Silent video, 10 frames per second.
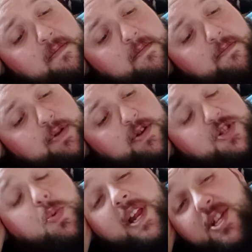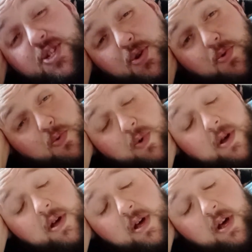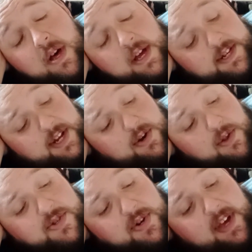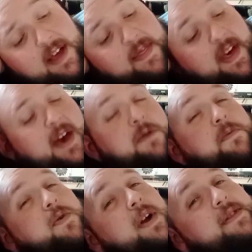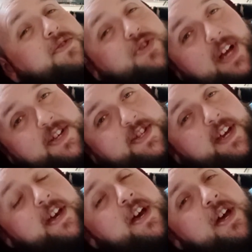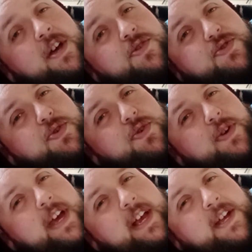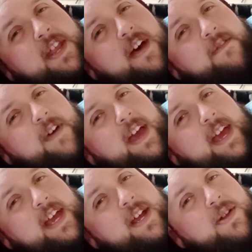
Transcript: Plux 22 decoder socket in there and upgraded the chassis so it can have a